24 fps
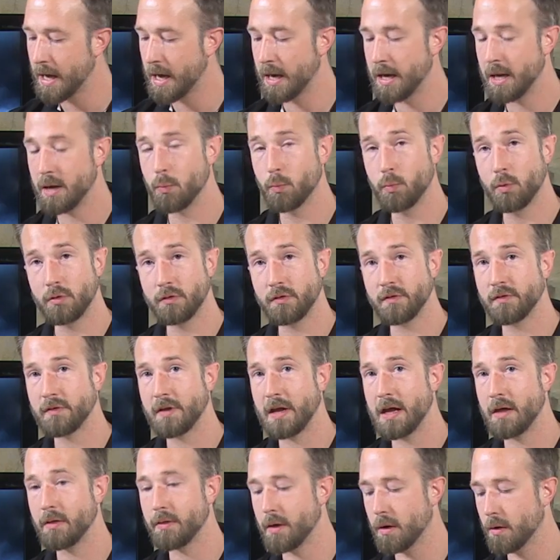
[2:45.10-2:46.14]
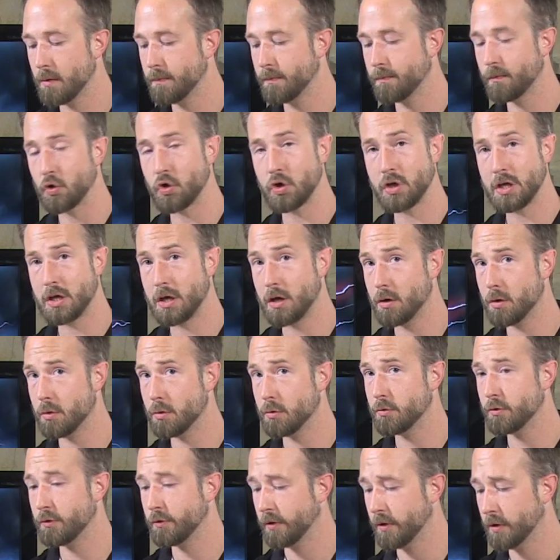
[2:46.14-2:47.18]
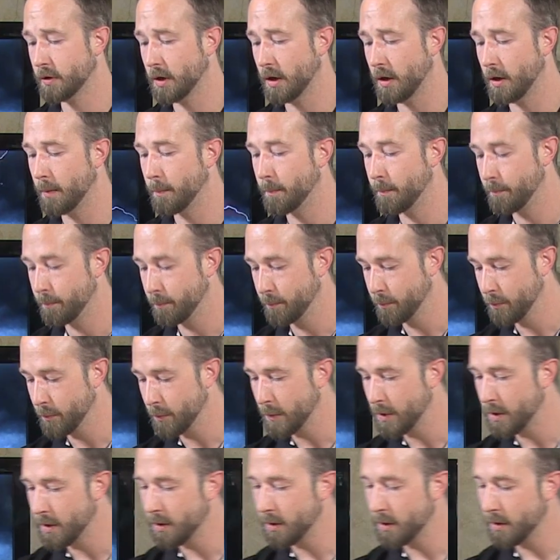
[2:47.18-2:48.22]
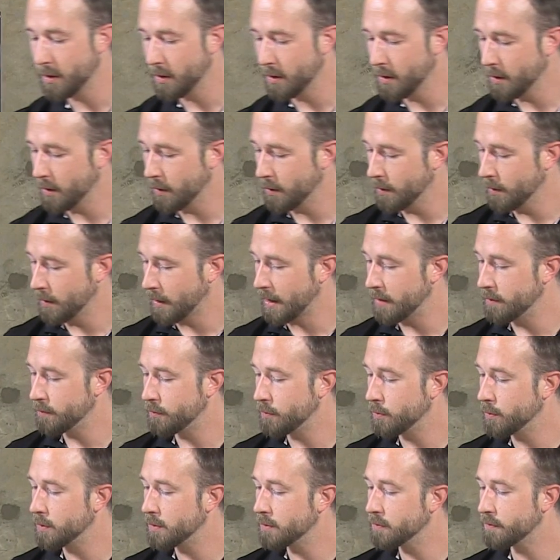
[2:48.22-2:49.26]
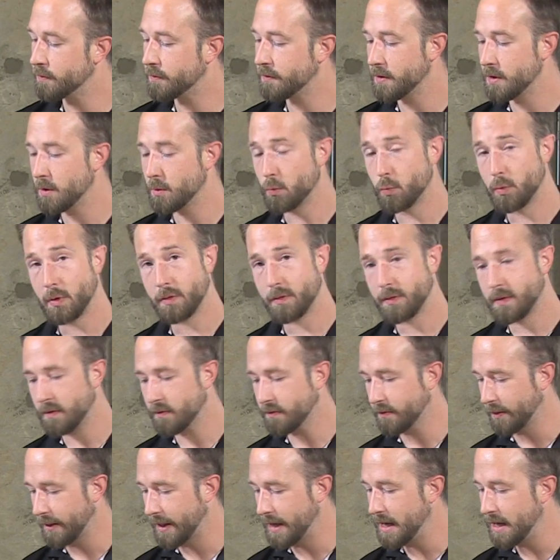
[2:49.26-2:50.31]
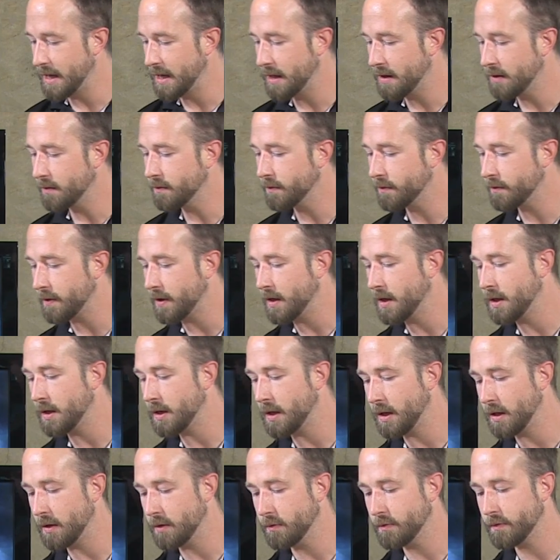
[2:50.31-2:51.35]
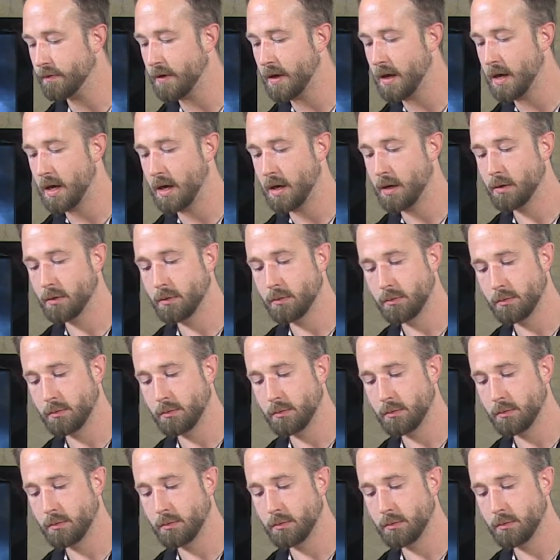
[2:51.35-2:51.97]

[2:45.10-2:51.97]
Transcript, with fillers: and it will stay there for years to come. As you can see with these light heads, it is a